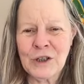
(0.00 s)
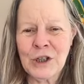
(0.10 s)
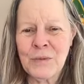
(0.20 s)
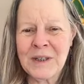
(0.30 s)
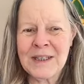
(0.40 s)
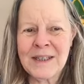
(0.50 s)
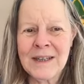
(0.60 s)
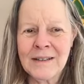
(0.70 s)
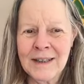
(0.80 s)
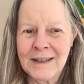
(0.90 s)
She would
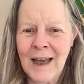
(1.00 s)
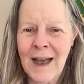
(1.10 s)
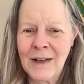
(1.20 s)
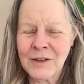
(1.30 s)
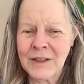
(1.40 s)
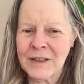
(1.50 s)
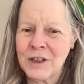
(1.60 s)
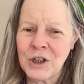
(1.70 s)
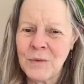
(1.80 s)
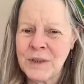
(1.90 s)
steal into houses,
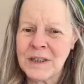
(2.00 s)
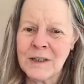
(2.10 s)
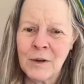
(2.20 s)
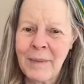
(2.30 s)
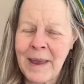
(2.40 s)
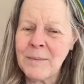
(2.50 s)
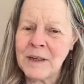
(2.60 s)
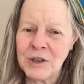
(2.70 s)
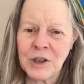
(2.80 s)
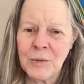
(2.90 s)
and she would steal
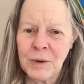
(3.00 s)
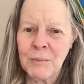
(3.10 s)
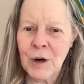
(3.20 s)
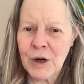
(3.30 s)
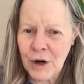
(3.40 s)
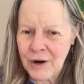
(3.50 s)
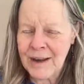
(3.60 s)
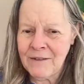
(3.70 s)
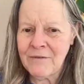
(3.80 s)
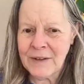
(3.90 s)
babies. She would murder
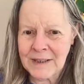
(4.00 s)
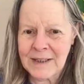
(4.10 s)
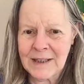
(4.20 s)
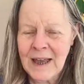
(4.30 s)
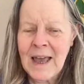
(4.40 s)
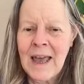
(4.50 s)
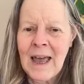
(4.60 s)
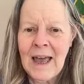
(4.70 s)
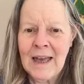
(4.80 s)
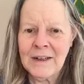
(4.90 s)
infants,
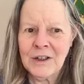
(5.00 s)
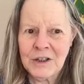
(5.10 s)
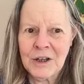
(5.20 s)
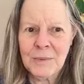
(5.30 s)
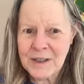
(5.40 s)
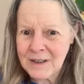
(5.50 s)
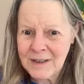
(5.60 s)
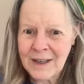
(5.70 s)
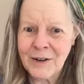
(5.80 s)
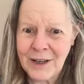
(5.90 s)
and she was
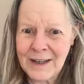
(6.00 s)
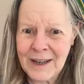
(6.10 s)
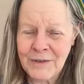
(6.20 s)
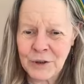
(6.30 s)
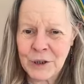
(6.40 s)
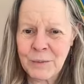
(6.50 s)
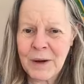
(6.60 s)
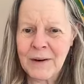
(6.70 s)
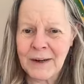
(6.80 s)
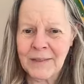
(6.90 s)
considered an evil
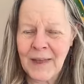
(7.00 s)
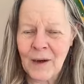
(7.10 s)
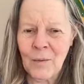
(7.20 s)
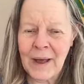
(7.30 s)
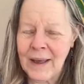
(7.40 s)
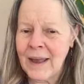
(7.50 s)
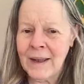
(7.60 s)
spirit in that way.